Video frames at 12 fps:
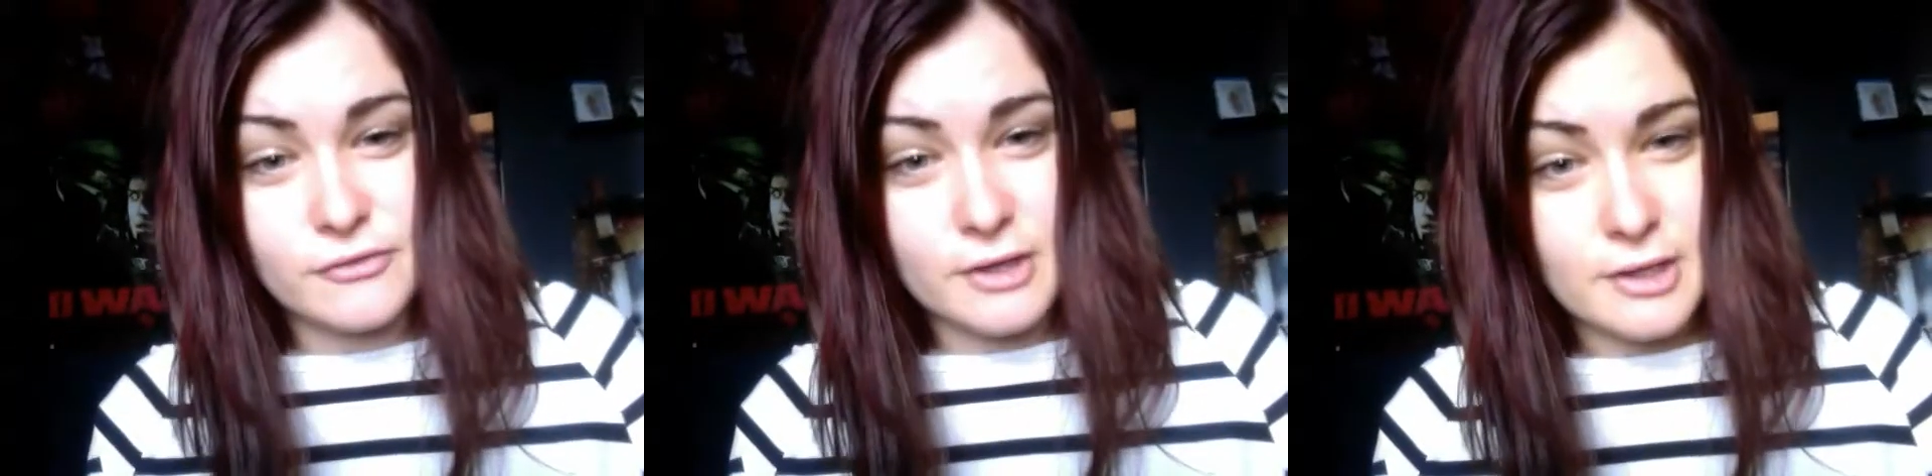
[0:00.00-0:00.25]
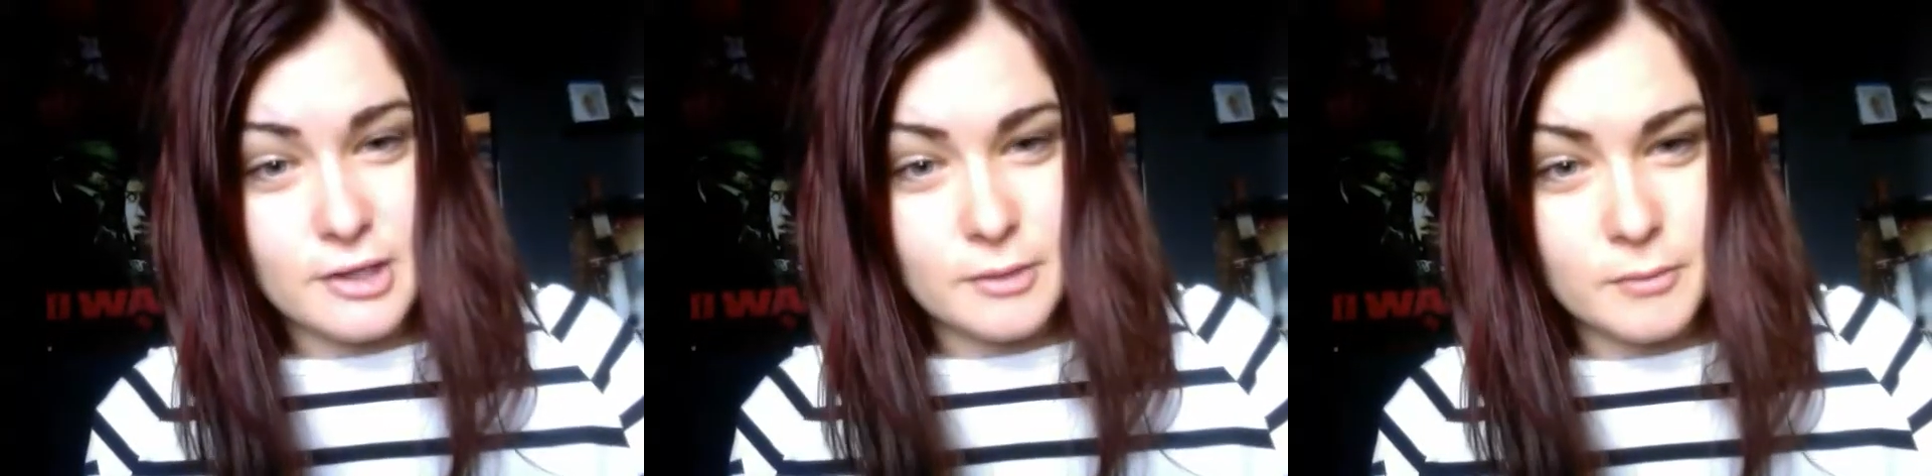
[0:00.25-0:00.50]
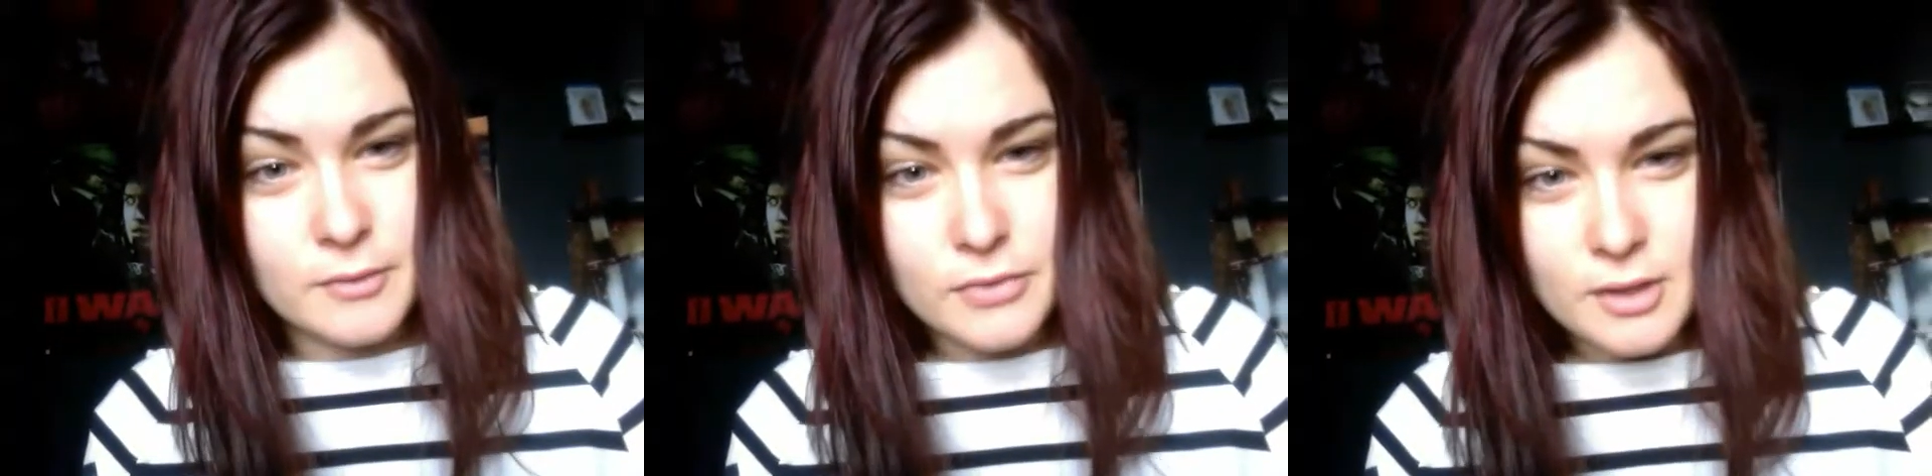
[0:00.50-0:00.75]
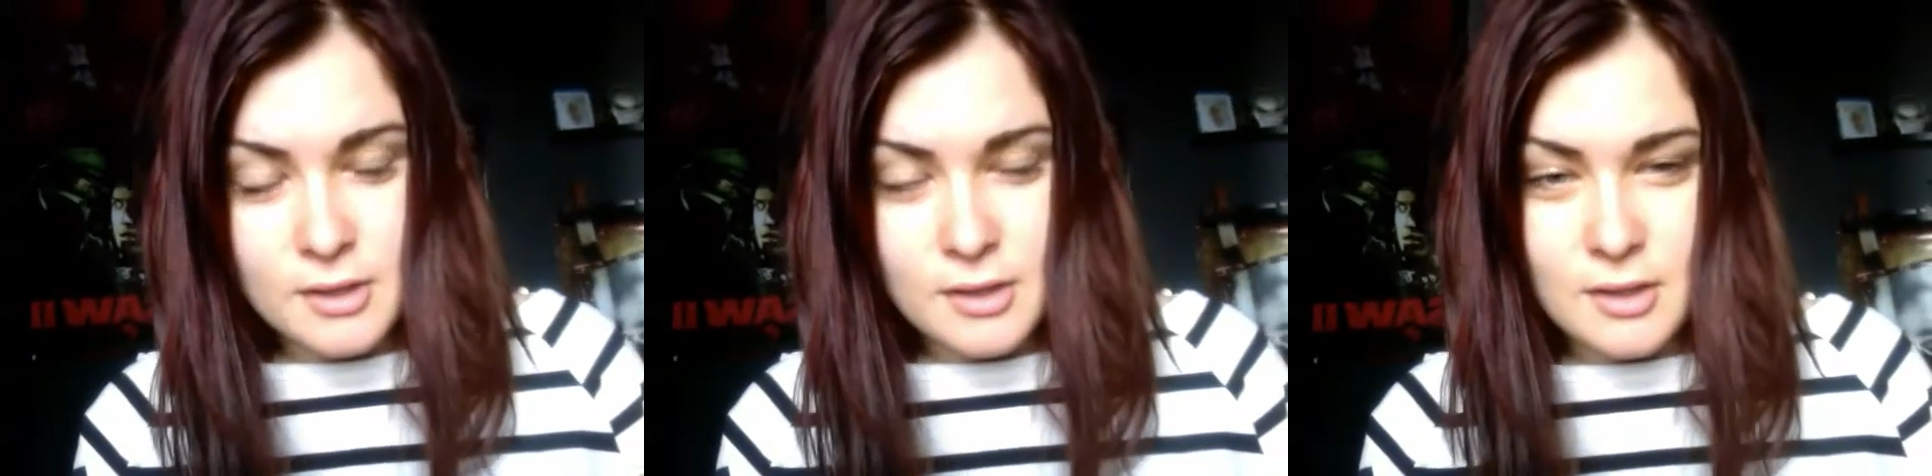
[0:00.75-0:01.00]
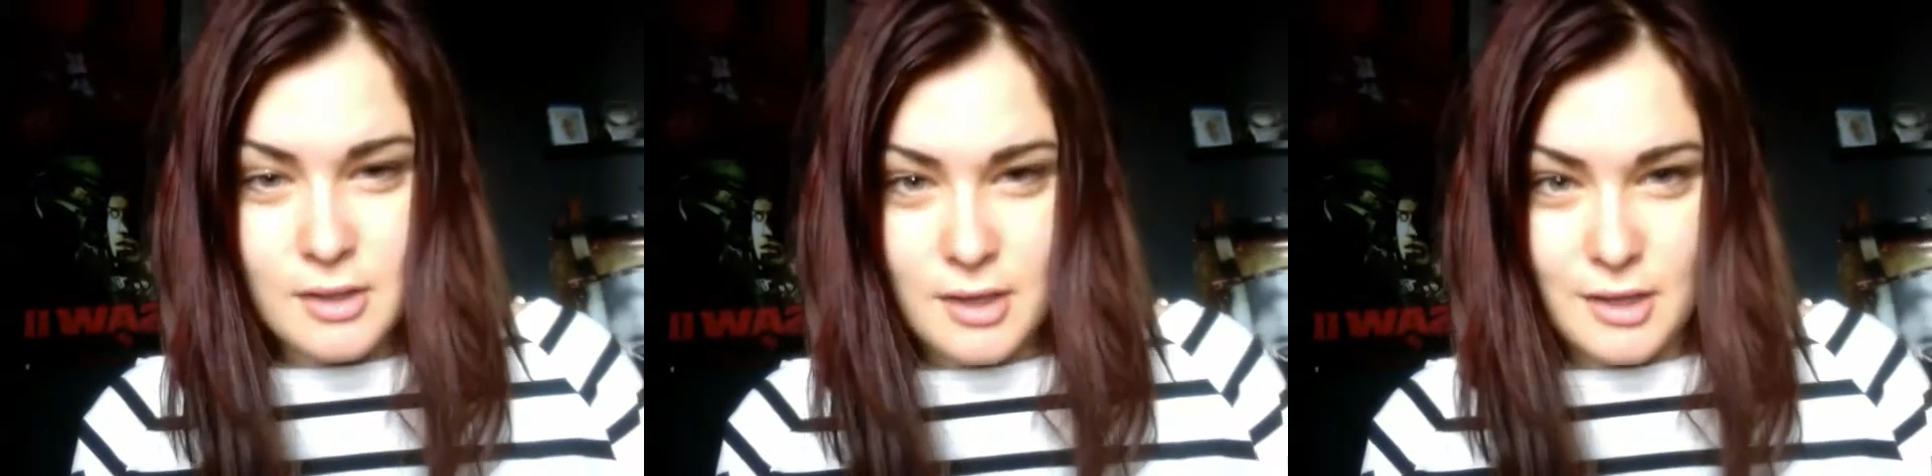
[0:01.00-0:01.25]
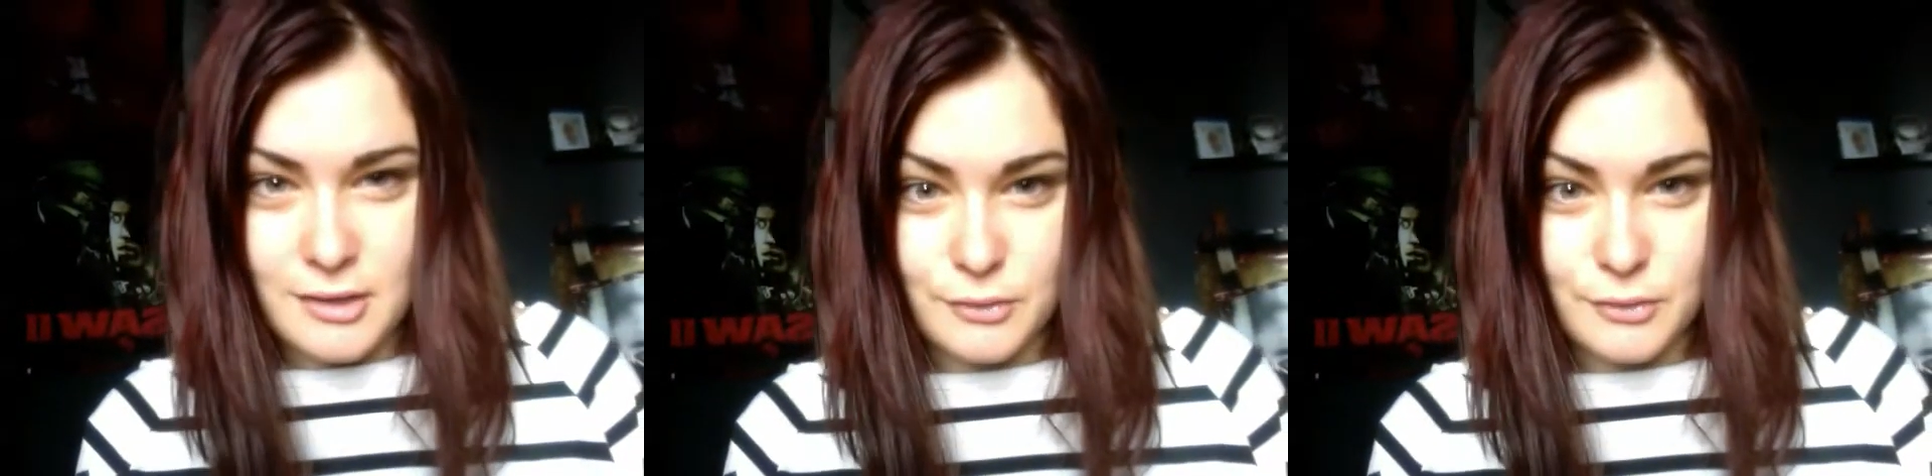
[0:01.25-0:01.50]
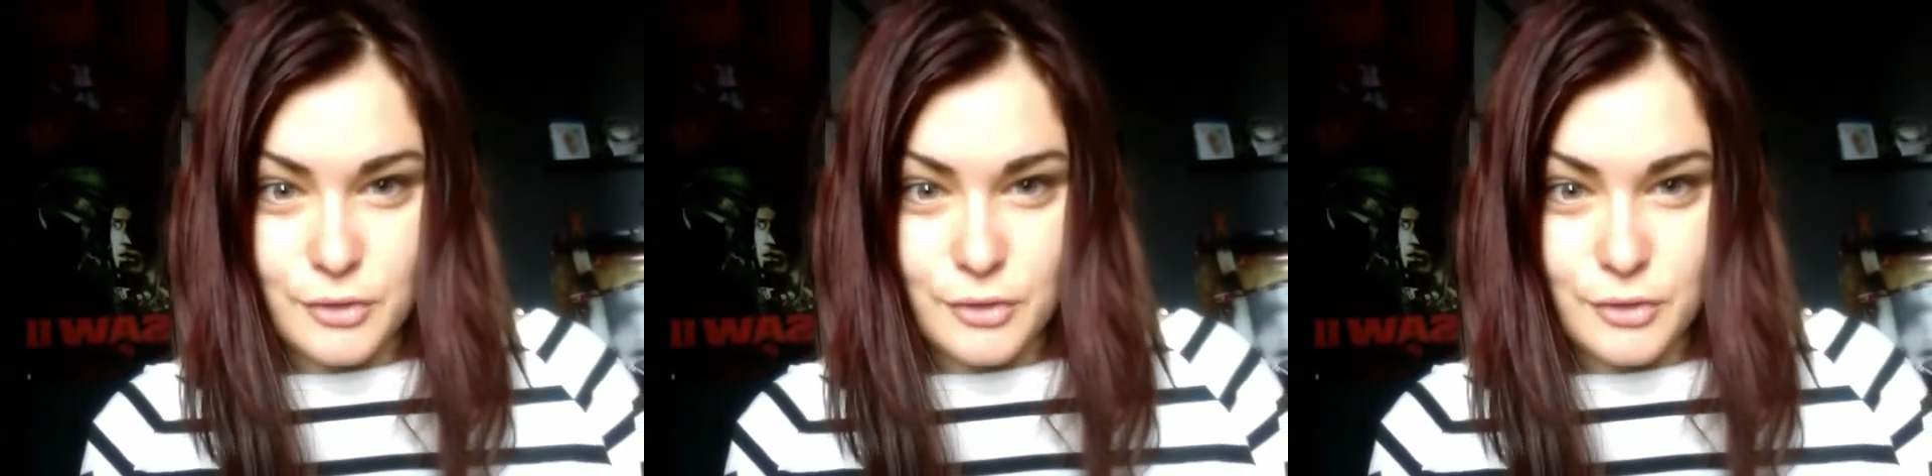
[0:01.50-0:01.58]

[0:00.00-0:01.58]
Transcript: film and